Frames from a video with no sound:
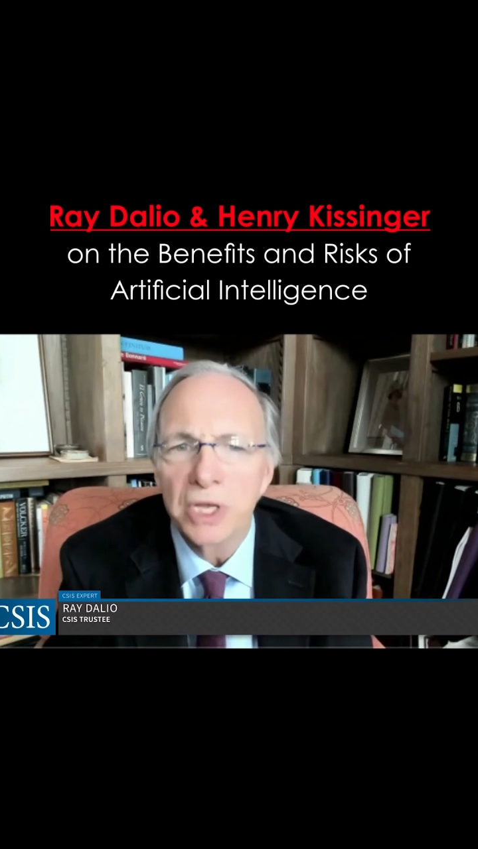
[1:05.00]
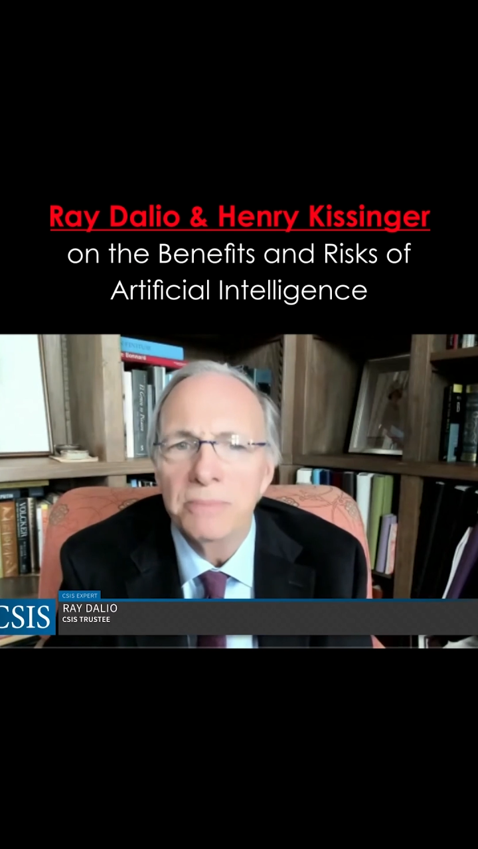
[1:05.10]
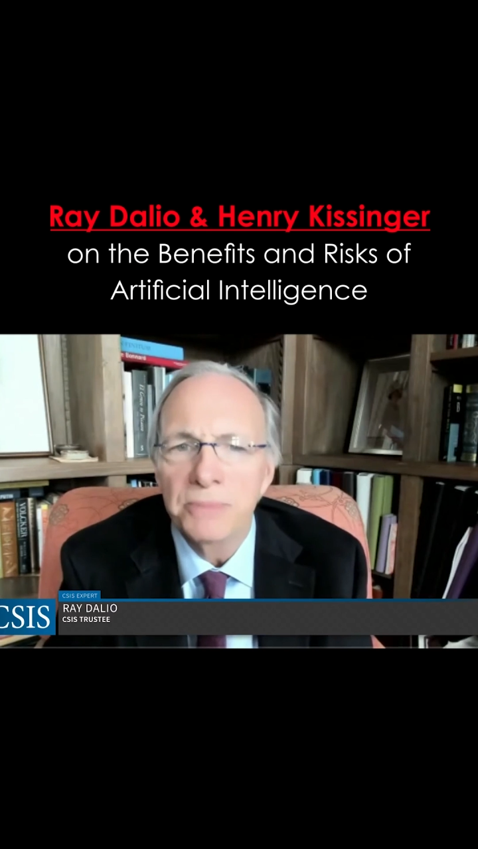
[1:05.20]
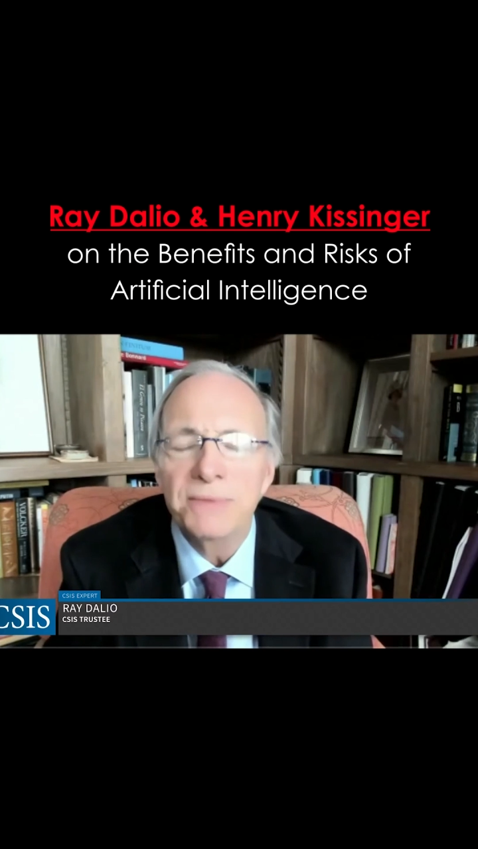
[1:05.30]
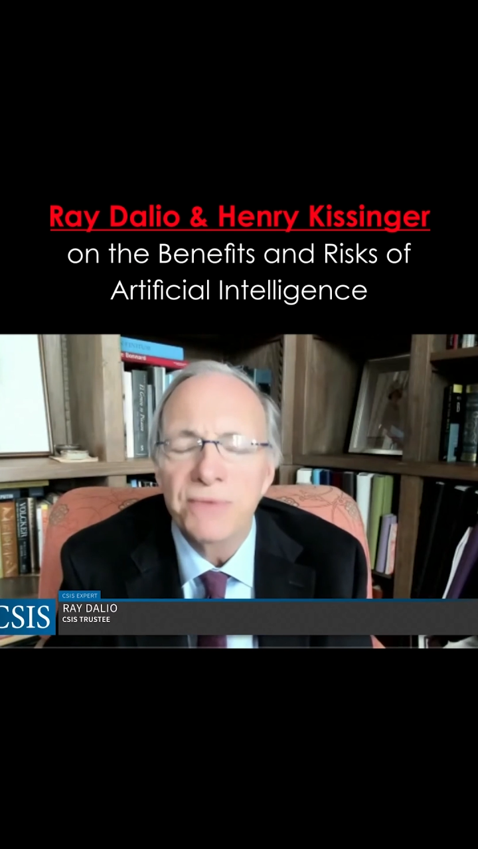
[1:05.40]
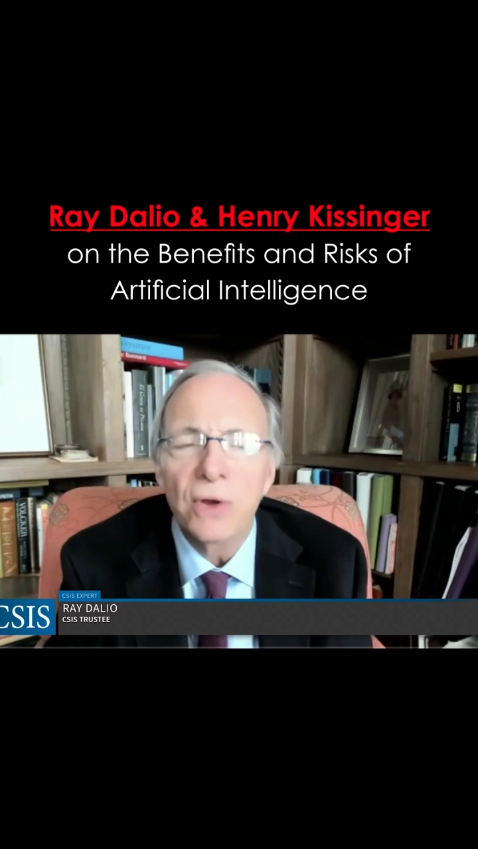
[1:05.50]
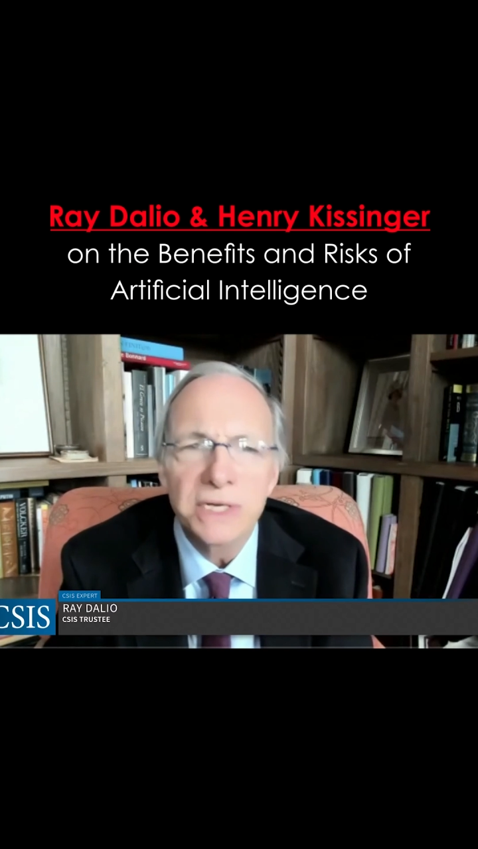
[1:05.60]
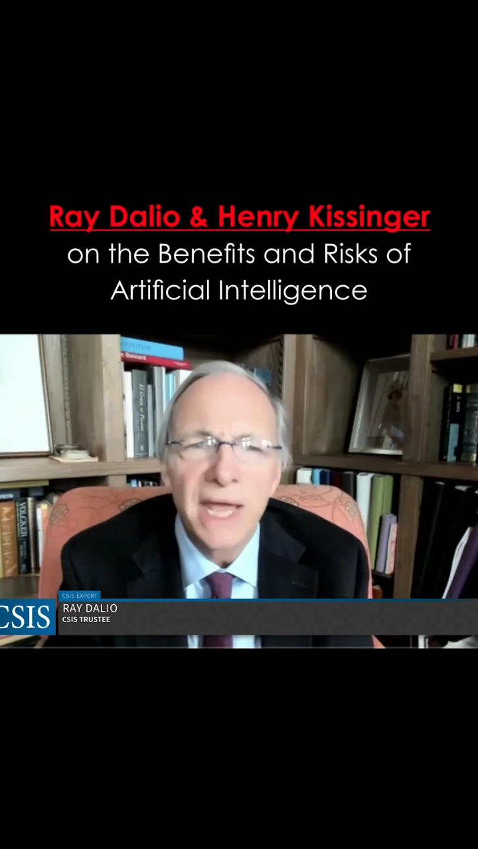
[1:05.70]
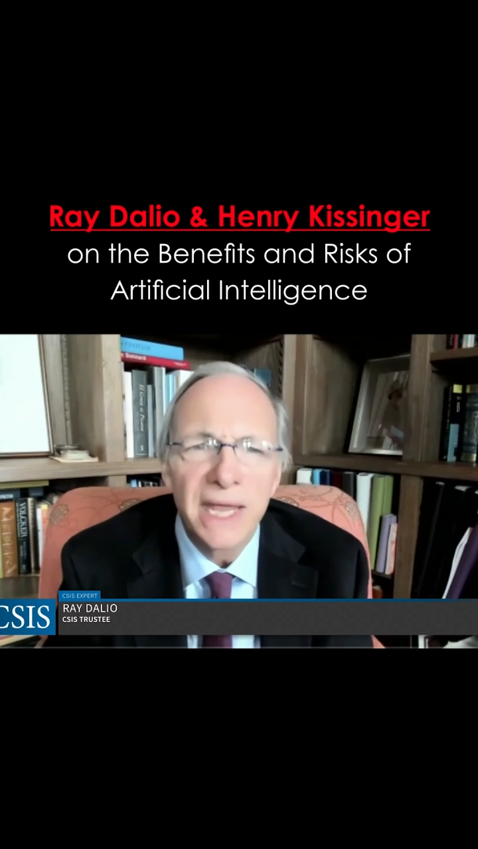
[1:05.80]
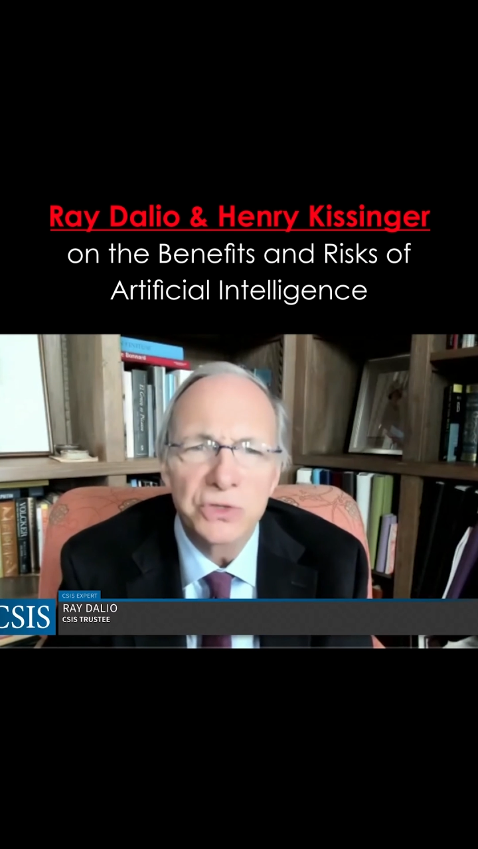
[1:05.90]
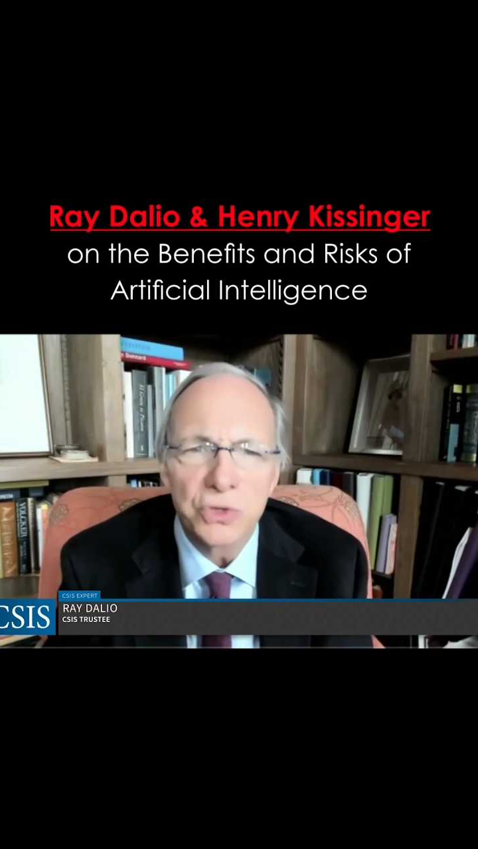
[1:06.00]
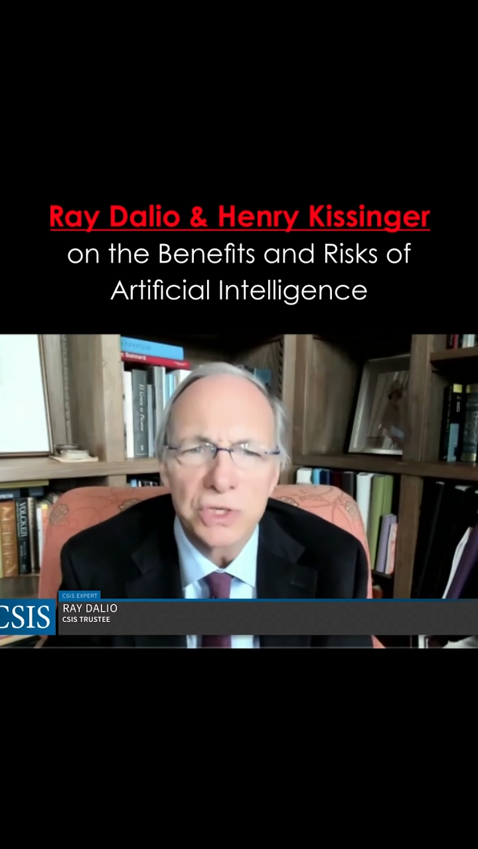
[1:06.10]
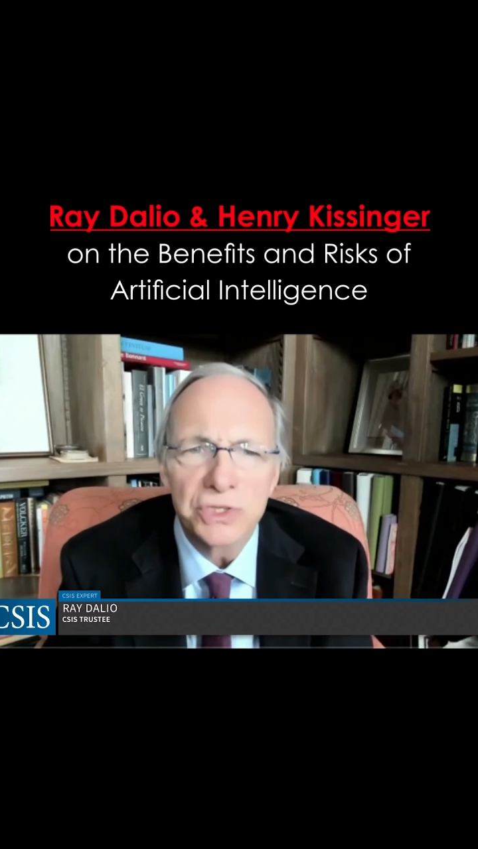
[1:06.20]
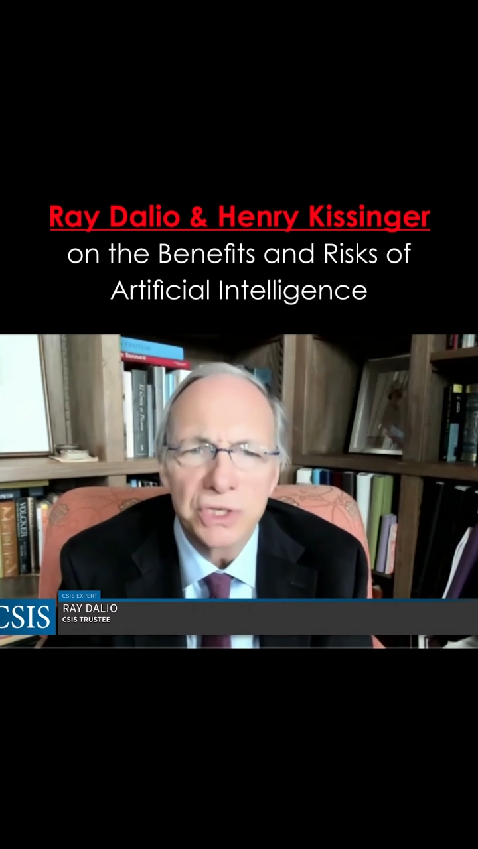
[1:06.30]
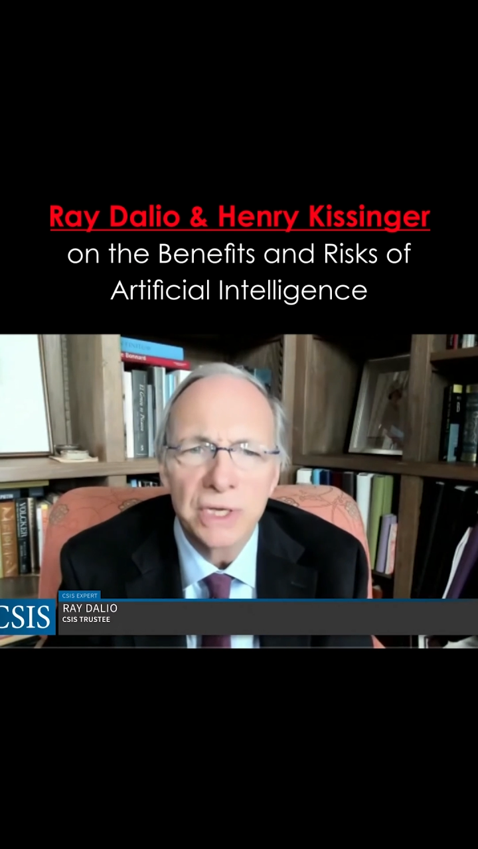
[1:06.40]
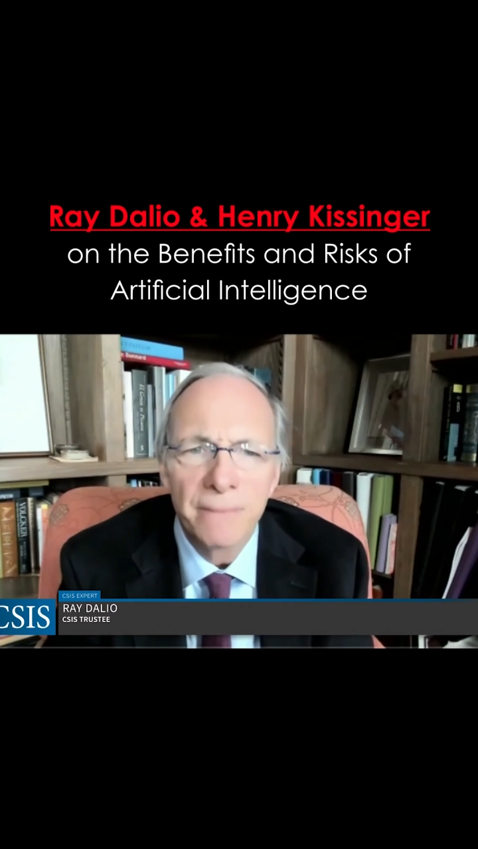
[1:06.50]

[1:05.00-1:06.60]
can be very dangerous